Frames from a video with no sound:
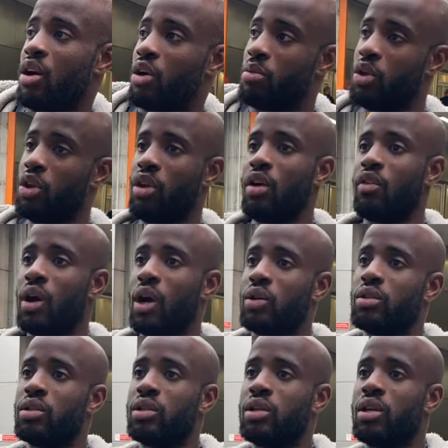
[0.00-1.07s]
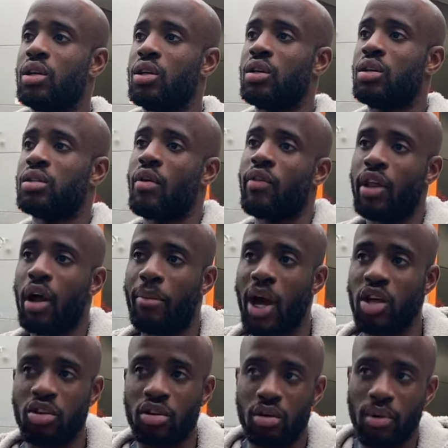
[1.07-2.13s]
a community around something I'm
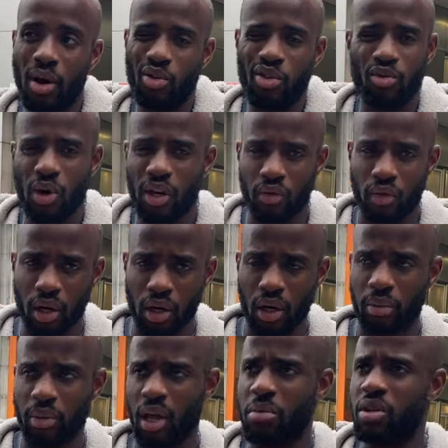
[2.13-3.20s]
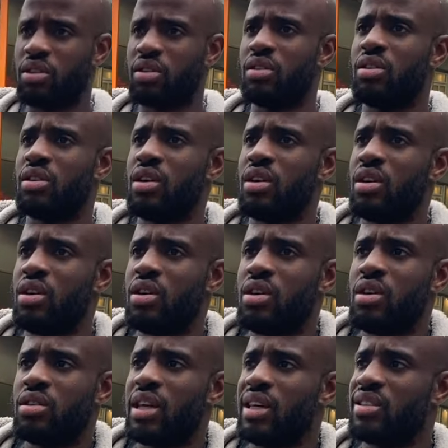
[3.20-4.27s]
passionate about? Which is why the running club came into
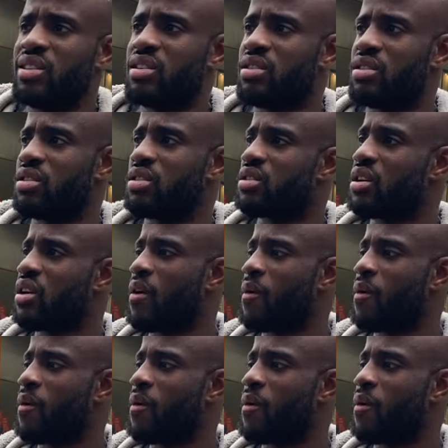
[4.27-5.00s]
to existence.